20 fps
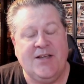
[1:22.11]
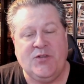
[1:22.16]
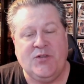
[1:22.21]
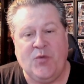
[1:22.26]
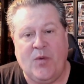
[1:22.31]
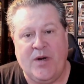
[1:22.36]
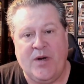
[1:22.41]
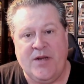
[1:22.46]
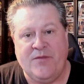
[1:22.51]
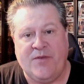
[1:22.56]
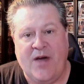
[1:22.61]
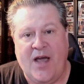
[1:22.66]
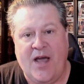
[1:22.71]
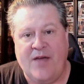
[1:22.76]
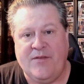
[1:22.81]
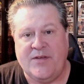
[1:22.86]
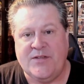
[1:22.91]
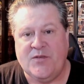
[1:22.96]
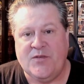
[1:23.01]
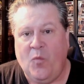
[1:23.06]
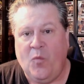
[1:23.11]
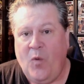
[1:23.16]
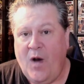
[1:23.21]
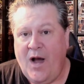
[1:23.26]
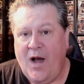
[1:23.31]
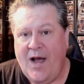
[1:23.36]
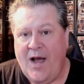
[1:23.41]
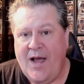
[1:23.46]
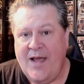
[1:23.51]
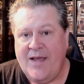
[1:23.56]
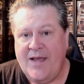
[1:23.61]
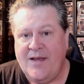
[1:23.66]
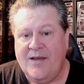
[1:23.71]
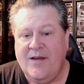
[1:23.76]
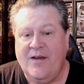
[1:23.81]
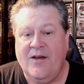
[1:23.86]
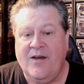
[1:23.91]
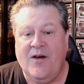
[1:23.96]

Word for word: 25 is Y,